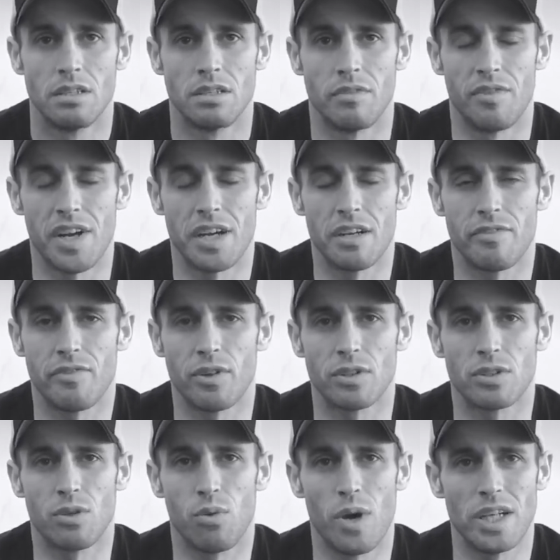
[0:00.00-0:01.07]
the very
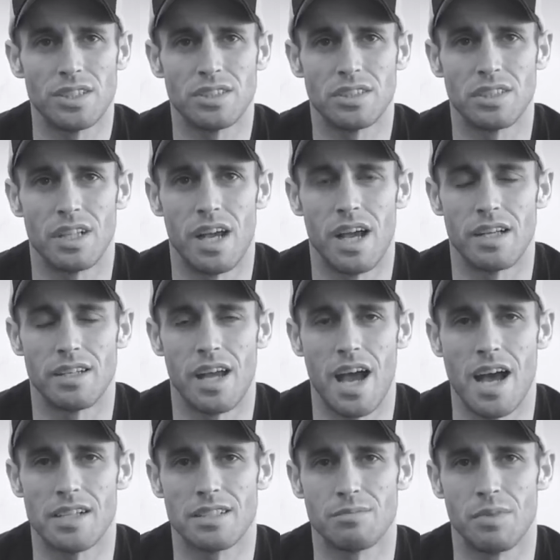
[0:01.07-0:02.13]
first question I had to
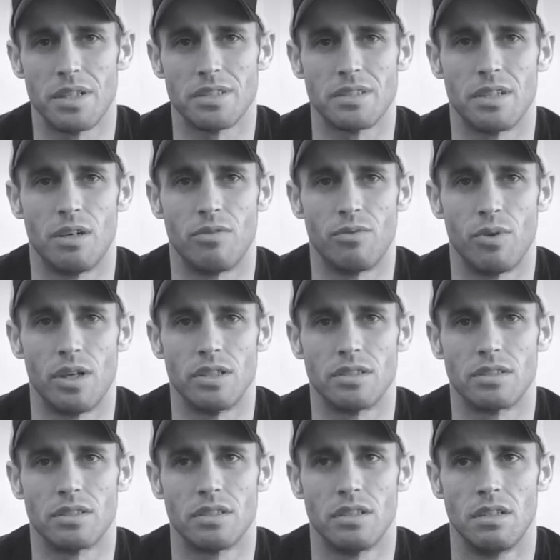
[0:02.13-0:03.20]
ask myself
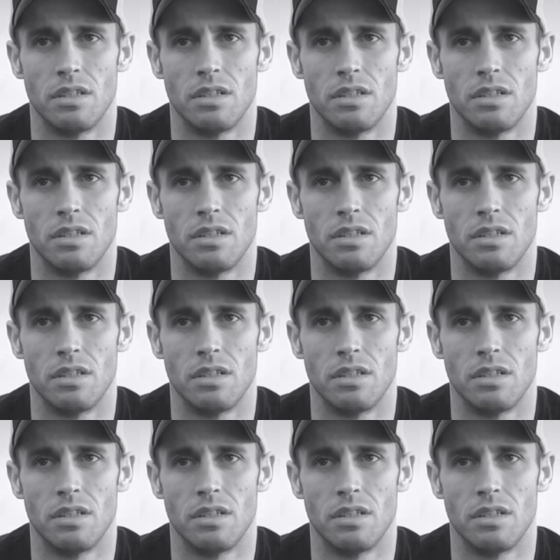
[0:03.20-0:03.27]
was,